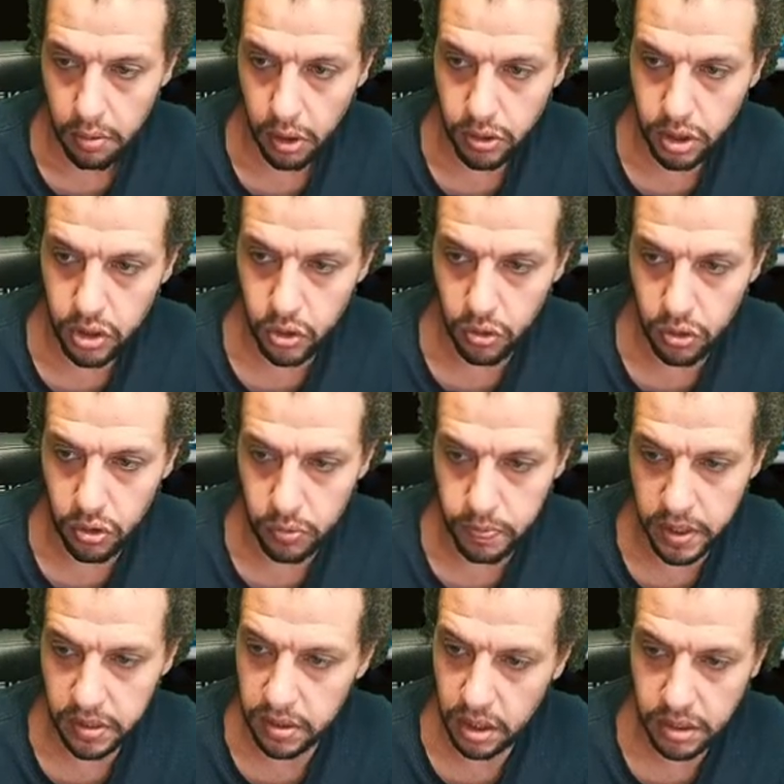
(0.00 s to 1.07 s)
Because it's all
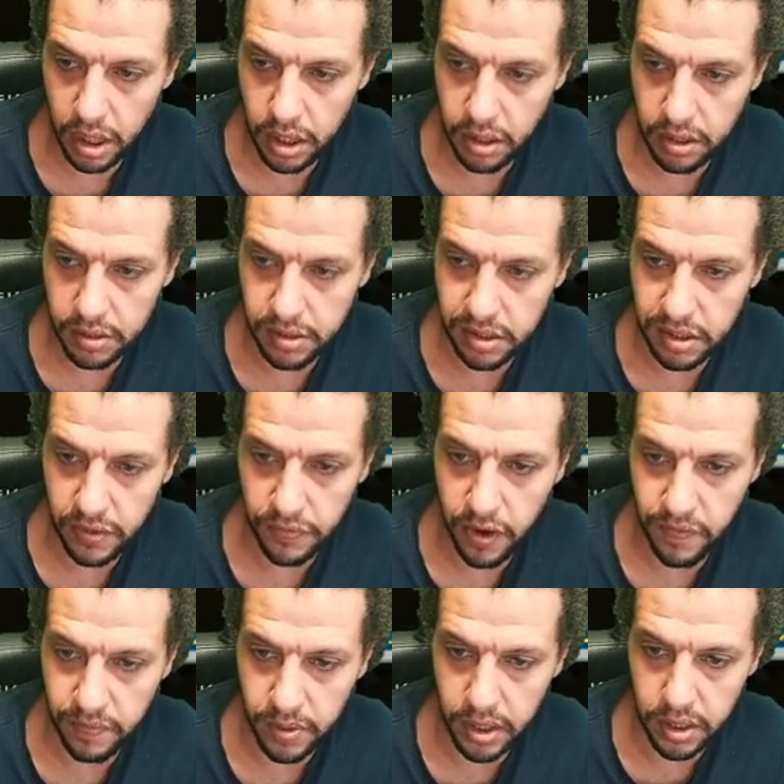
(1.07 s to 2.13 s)
good being
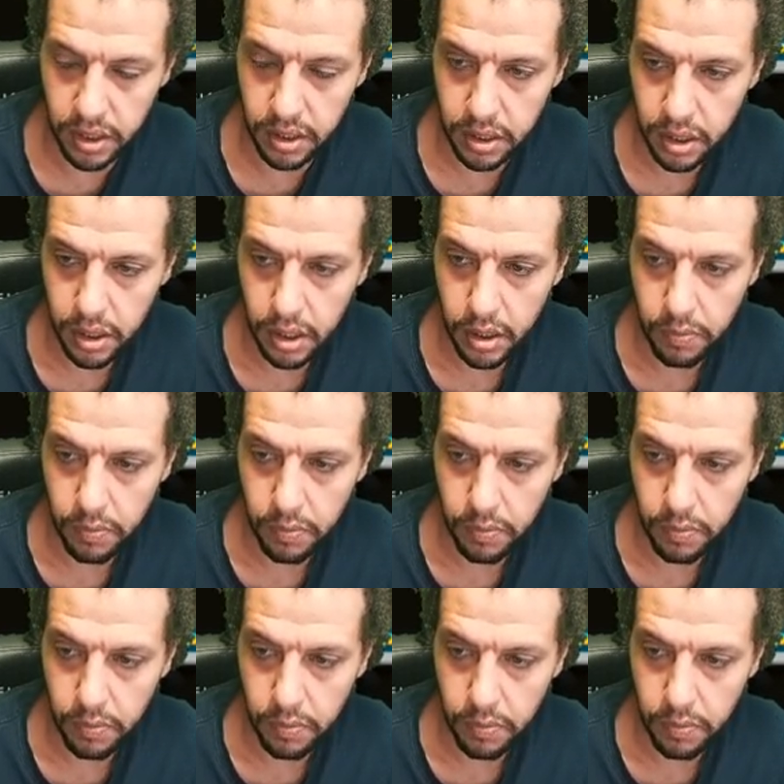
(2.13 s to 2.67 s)
665 million.